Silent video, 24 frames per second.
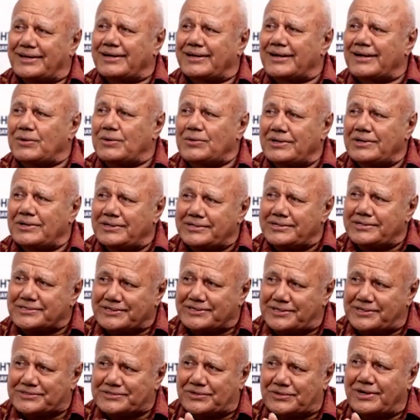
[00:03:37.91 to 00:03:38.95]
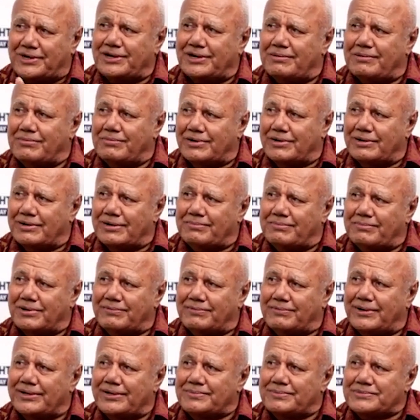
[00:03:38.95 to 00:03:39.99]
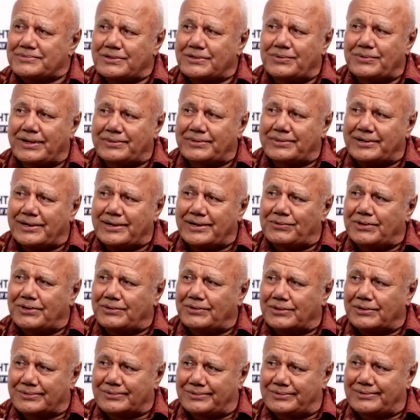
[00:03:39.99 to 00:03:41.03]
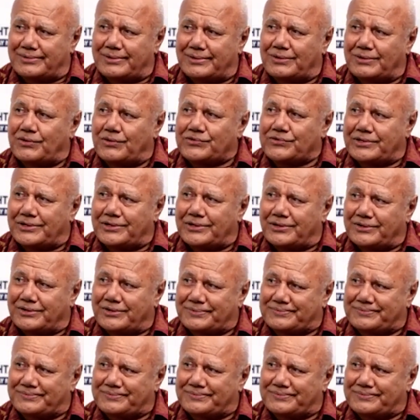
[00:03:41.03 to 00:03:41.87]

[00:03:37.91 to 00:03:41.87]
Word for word: and I will insist on a number, a number of items that, we are, that I will not negotiate on.